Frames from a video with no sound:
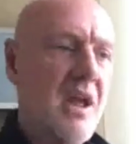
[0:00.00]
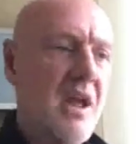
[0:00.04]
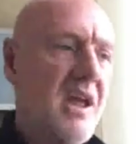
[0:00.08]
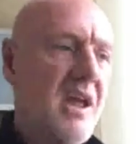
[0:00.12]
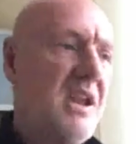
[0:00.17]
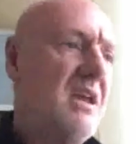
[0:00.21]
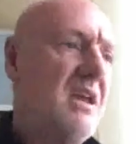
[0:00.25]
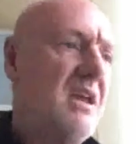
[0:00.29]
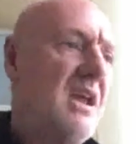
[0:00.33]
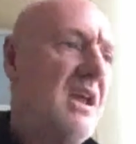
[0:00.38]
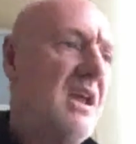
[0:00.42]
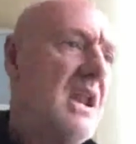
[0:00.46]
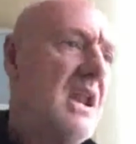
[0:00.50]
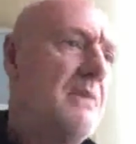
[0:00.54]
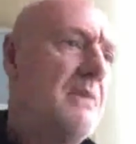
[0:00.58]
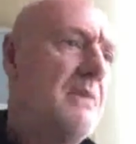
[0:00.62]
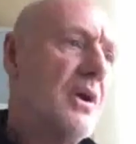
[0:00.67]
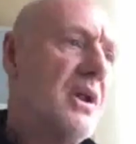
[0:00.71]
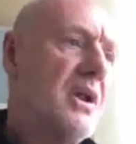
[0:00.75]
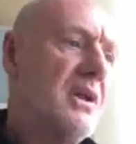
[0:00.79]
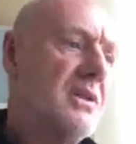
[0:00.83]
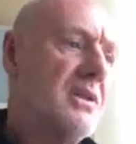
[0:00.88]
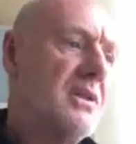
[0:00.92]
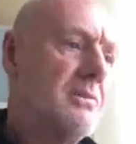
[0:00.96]

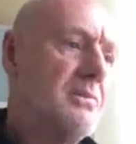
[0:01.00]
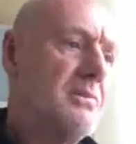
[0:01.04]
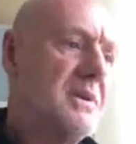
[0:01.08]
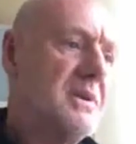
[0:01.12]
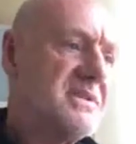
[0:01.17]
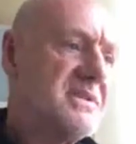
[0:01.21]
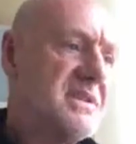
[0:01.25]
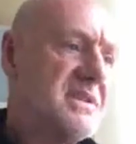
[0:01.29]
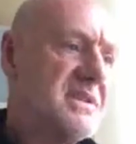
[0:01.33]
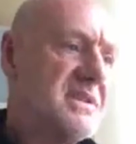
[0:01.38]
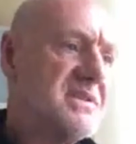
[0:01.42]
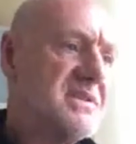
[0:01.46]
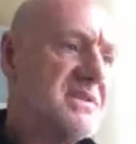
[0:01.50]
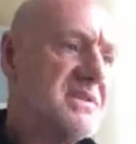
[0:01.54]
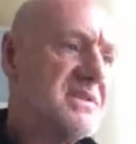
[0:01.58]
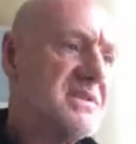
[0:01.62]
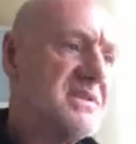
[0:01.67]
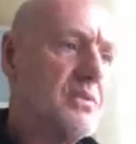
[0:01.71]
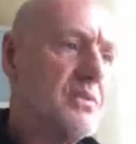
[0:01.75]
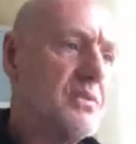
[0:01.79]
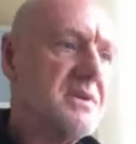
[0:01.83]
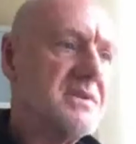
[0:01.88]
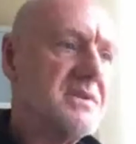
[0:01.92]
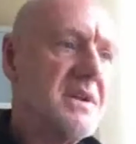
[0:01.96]
Anybody in the
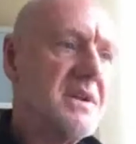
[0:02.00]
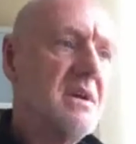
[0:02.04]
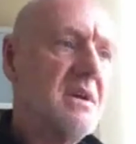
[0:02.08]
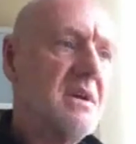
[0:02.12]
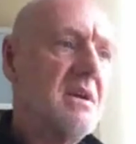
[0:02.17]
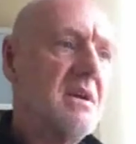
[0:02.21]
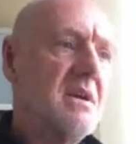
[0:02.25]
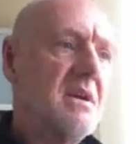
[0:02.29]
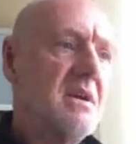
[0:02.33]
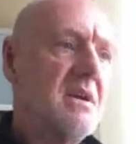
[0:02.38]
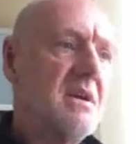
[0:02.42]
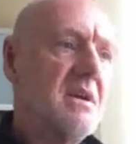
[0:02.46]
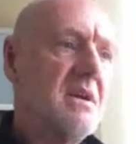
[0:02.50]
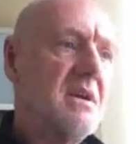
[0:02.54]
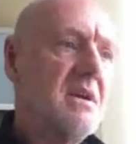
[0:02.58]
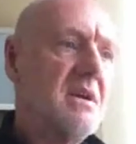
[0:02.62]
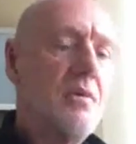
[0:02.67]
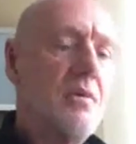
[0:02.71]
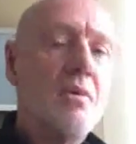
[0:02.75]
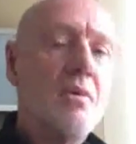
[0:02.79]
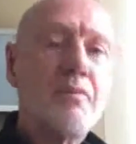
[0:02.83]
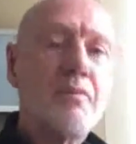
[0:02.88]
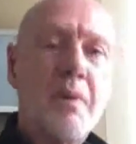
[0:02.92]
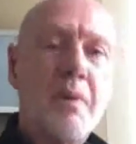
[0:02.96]
business was,
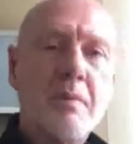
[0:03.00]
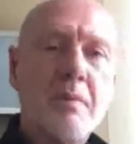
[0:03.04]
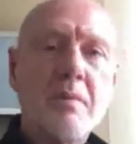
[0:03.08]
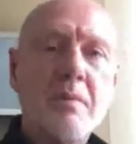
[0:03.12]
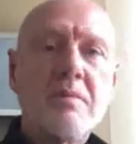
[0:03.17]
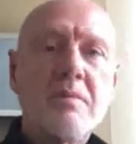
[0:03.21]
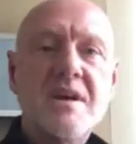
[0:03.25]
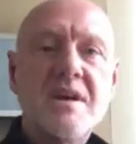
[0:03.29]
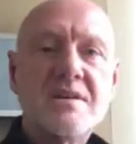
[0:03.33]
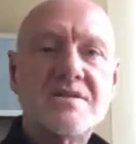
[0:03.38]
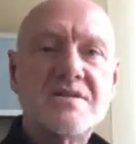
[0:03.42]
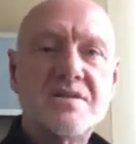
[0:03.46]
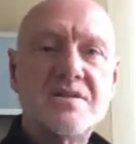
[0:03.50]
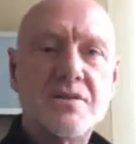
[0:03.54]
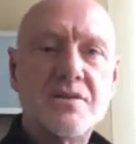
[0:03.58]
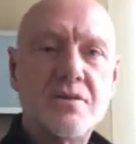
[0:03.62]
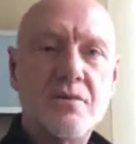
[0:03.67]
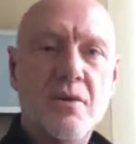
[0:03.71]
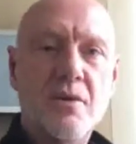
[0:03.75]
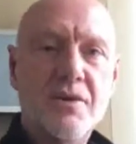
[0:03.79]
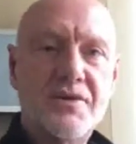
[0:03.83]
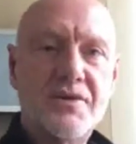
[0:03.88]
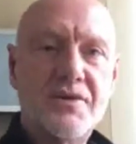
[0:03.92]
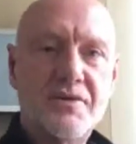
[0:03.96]
we were
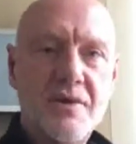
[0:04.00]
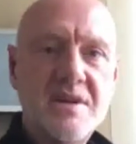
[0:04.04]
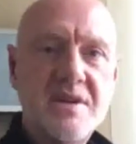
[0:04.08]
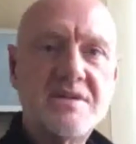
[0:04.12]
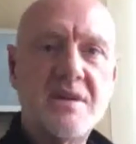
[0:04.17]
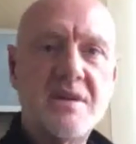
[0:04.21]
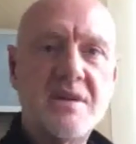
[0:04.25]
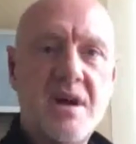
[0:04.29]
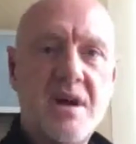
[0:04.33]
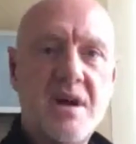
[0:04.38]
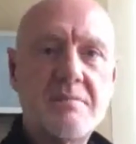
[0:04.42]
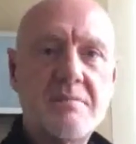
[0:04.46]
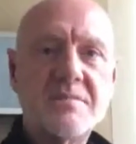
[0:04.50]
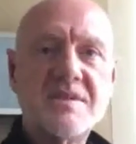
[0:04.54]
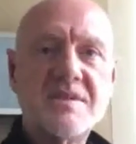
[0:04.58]
probably a 2 or 3